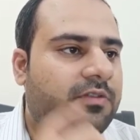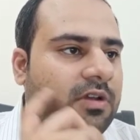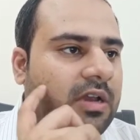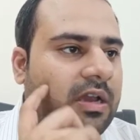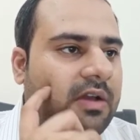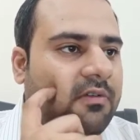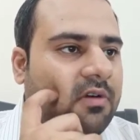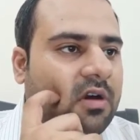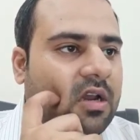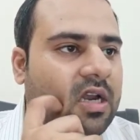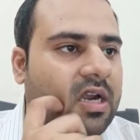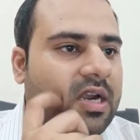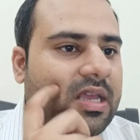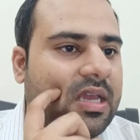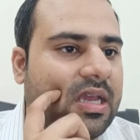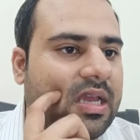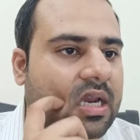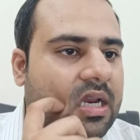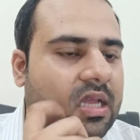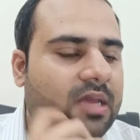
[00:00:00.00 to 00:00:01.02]
have
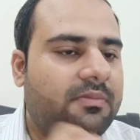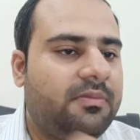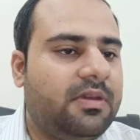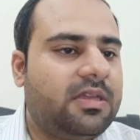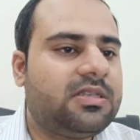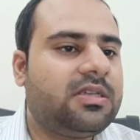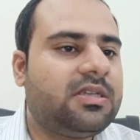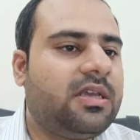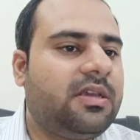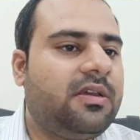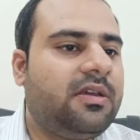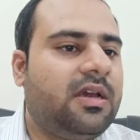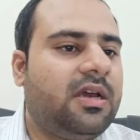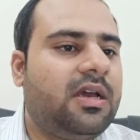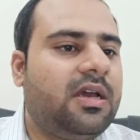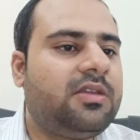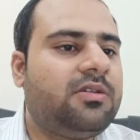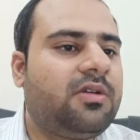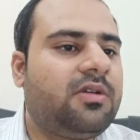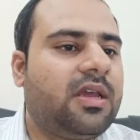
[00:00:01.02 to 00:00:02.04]
already an image,
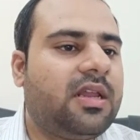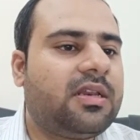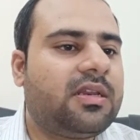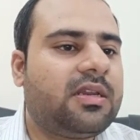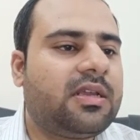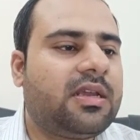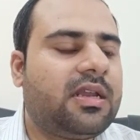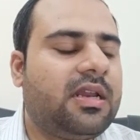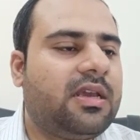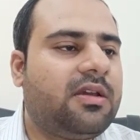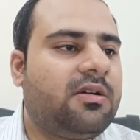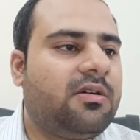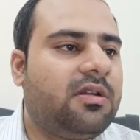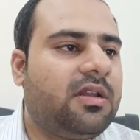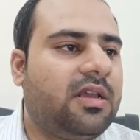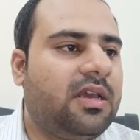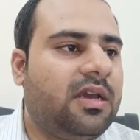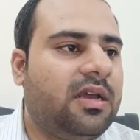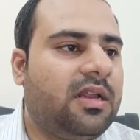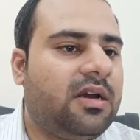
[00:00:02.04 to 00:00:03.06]
you can click on
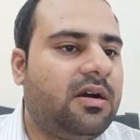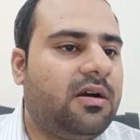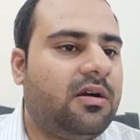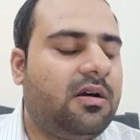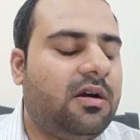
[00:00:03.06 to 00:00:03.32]
here.